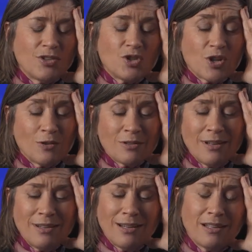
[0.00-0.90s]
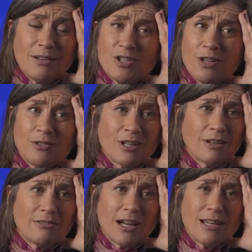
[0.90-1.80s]
Jonah, I love
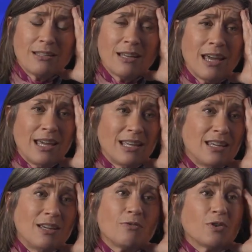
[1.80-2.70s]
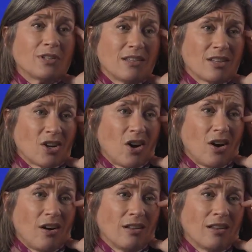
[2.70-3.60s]
Jonah, right? He avoided the
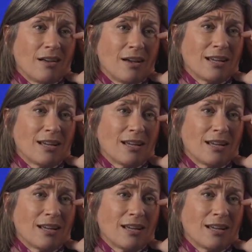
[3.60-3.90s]
call.